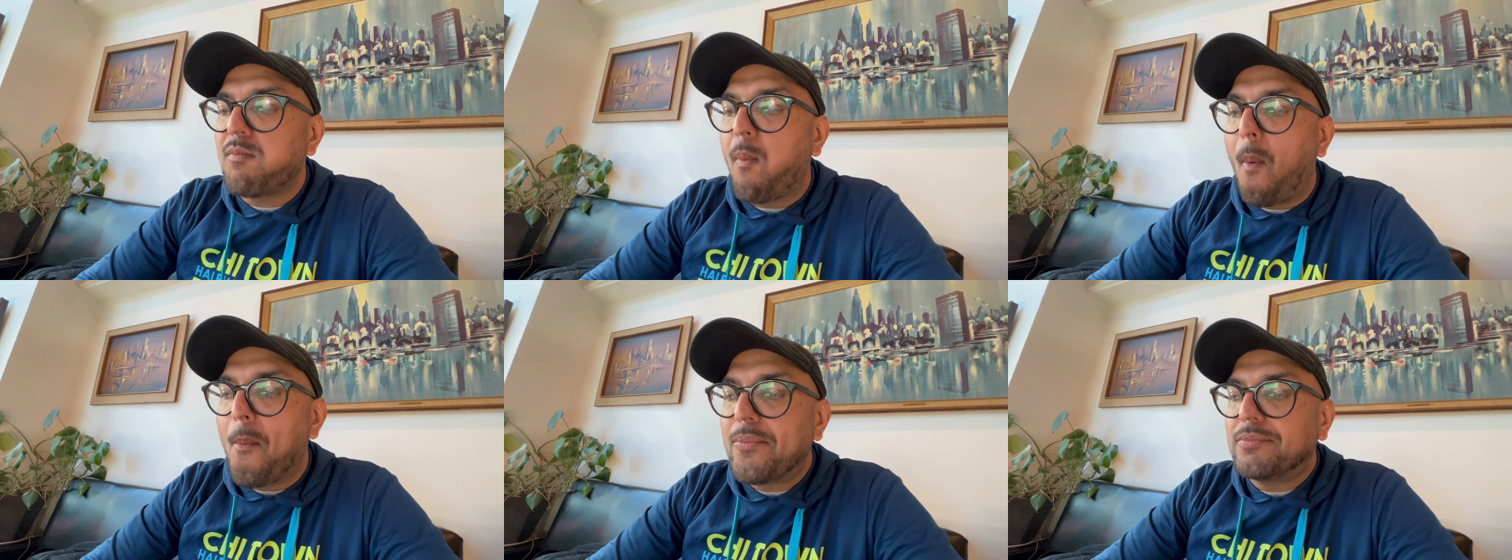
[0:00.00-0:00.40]

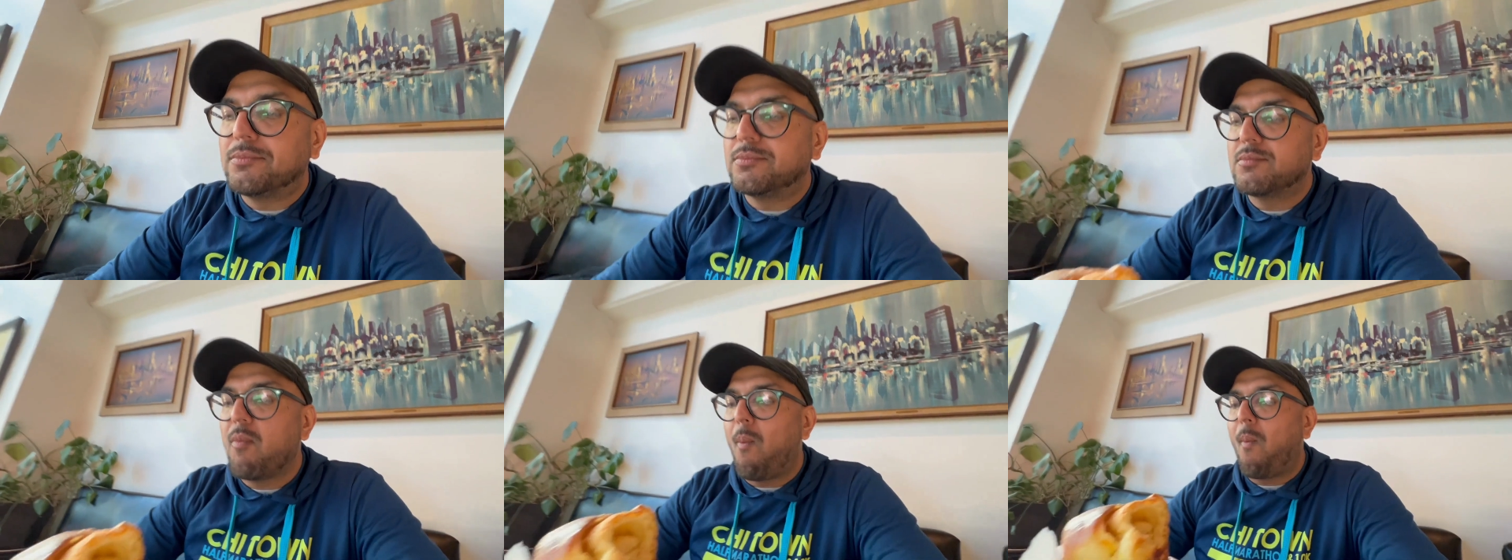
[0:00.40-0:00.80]
out of
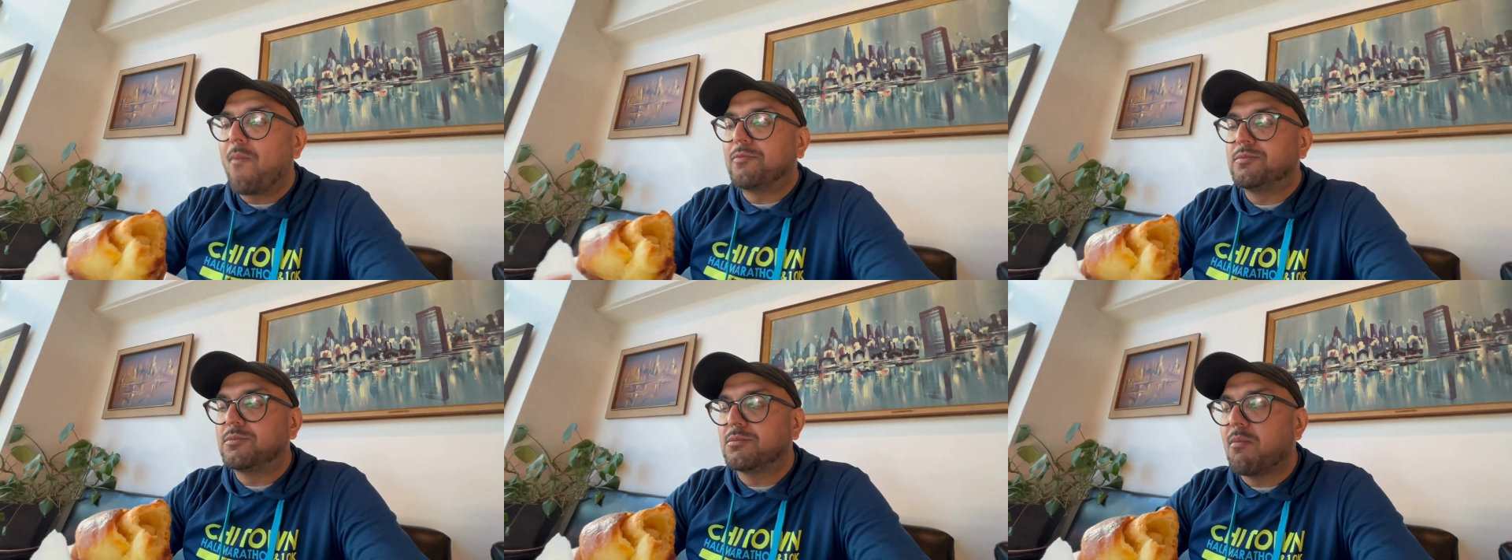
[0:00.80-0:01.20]
the
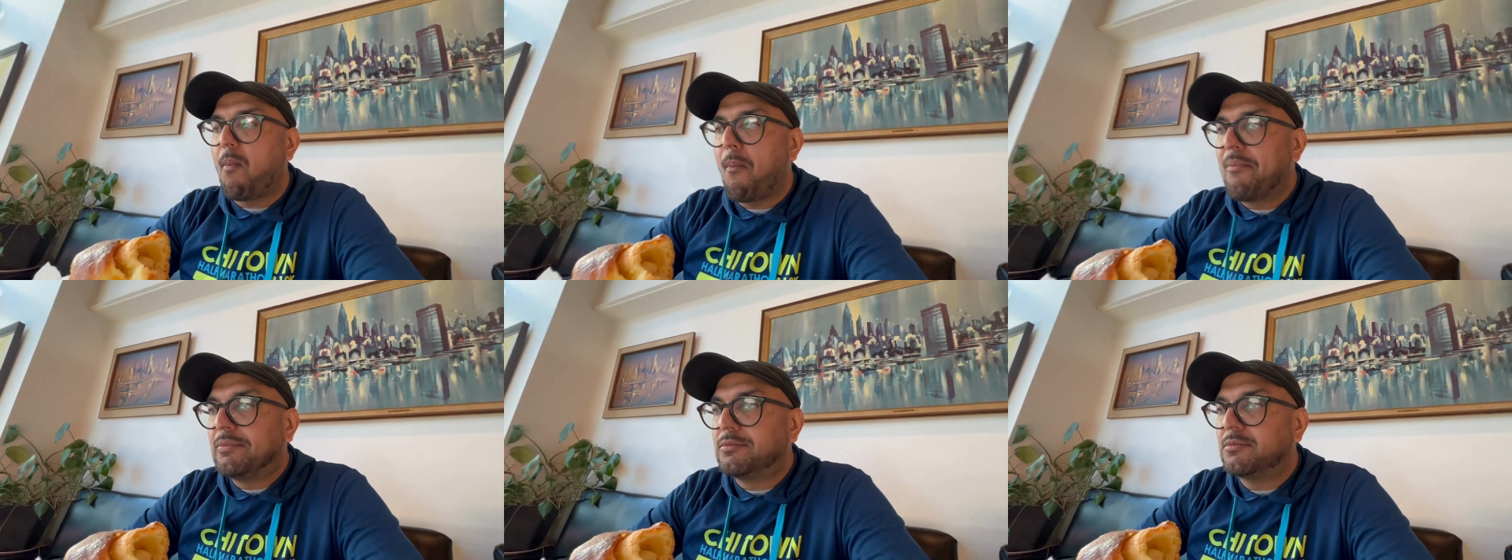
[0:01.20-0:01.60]
oven,
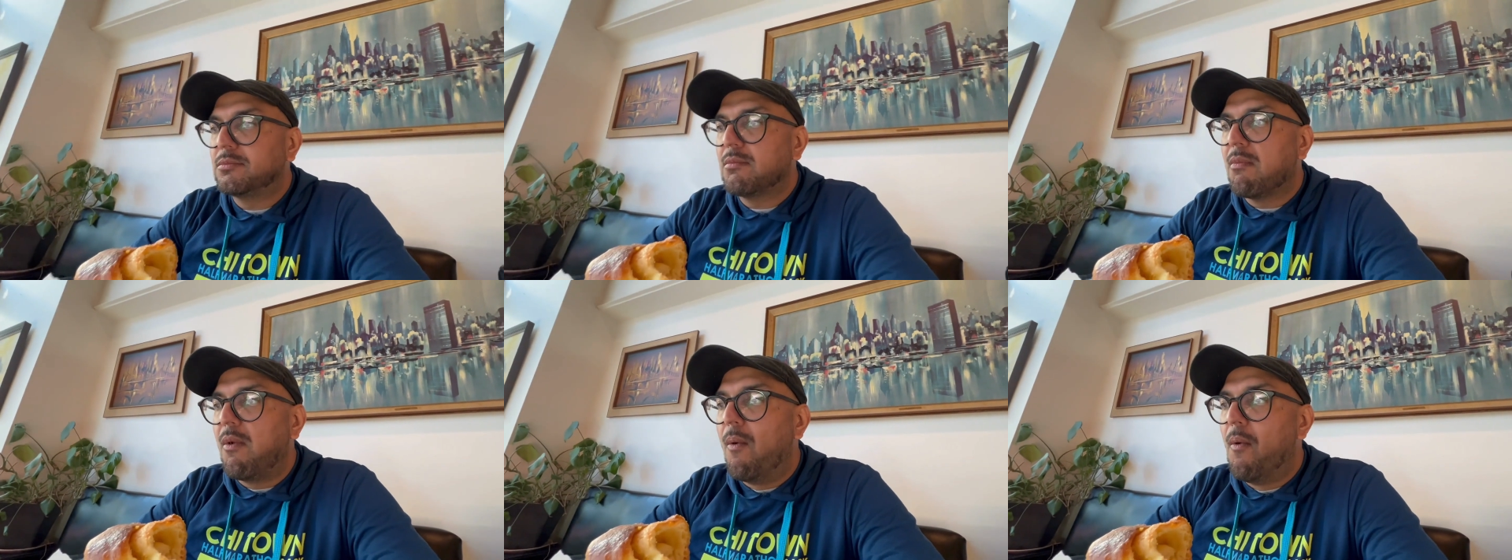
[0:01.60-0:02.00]

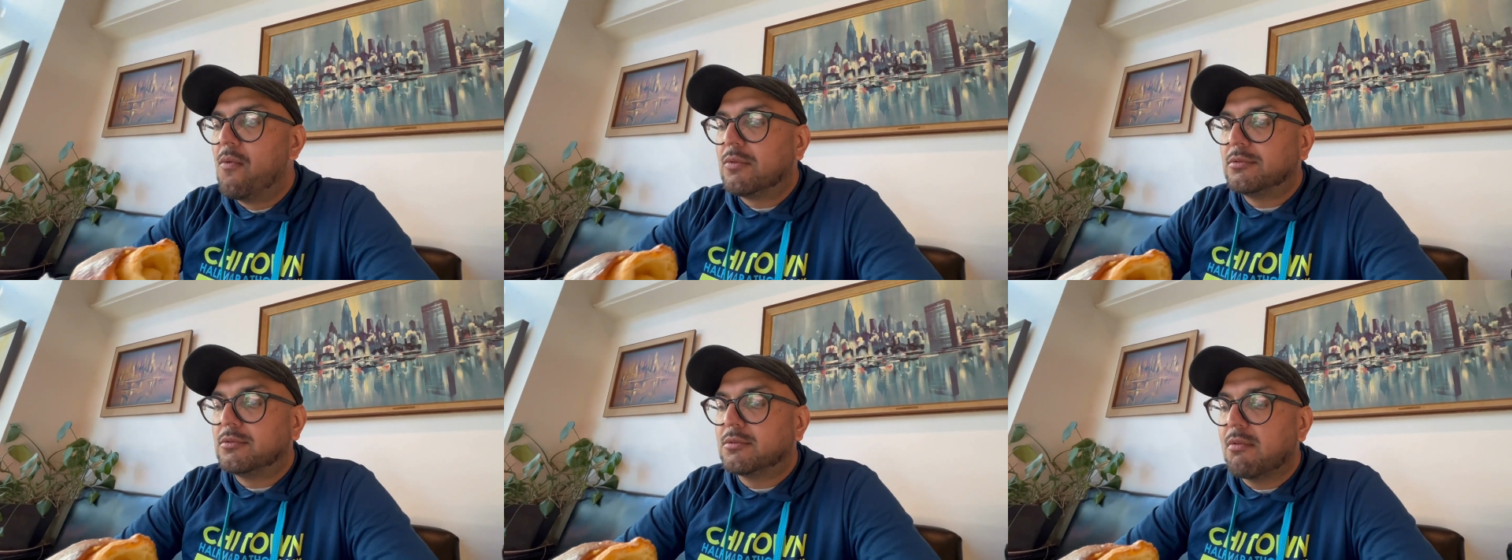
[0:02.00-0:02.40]
and
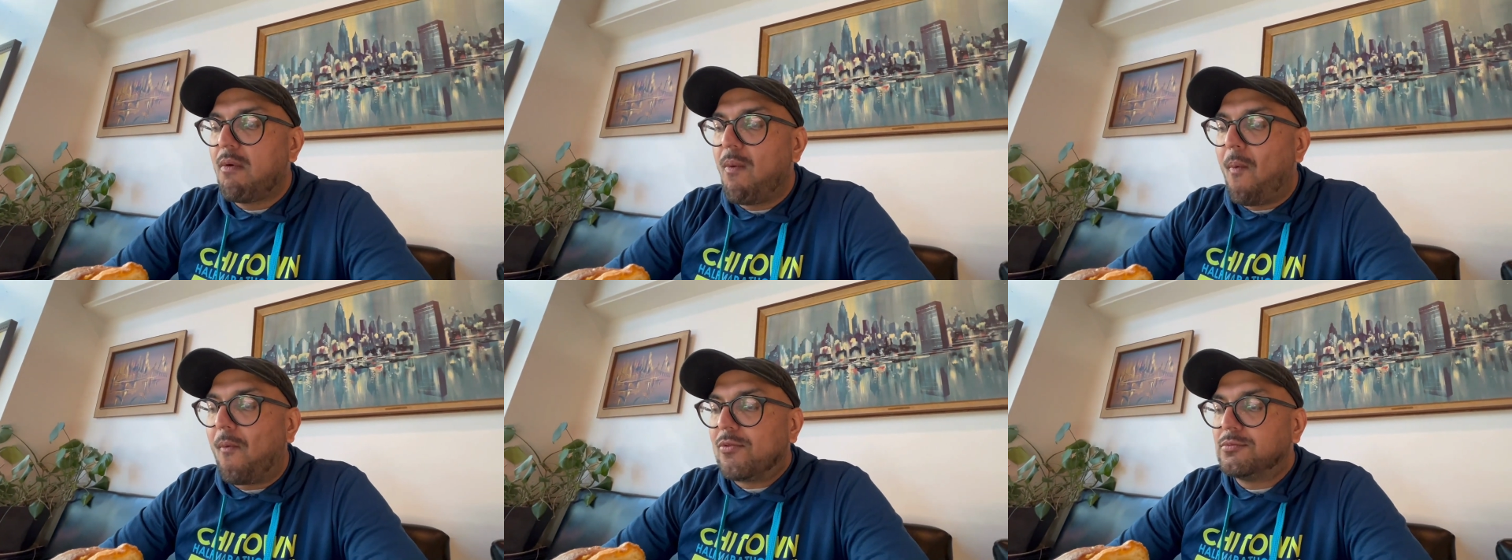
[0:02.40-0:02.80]
it was
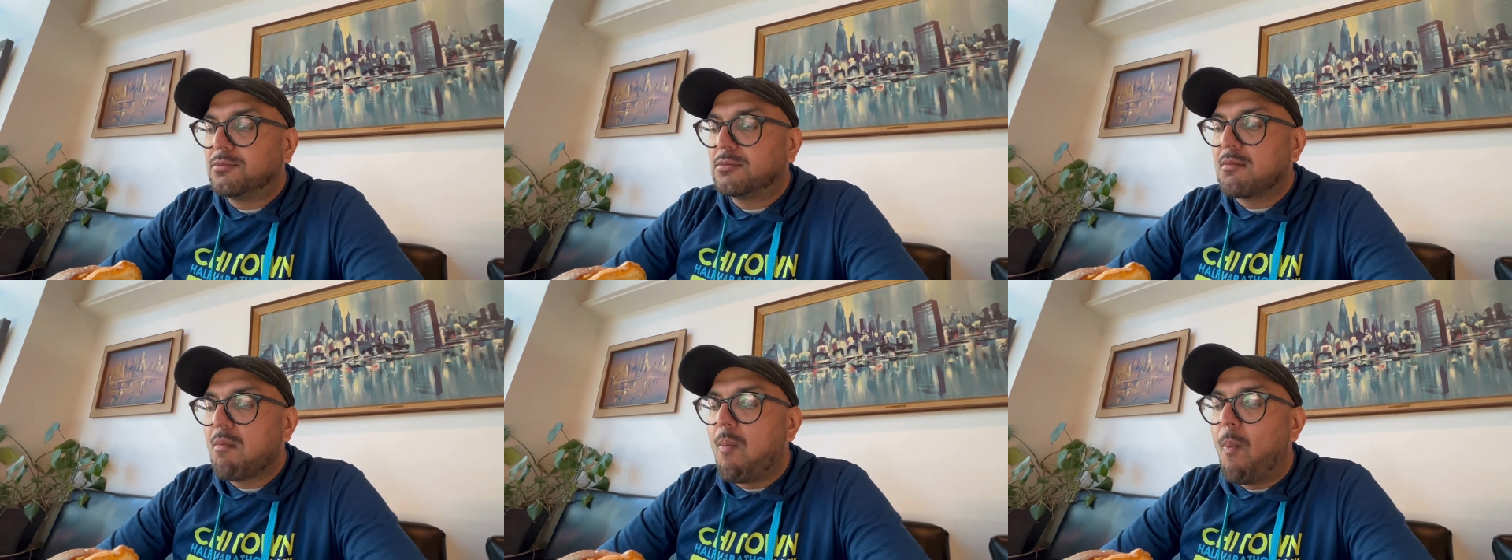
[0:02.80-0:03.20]
delicious.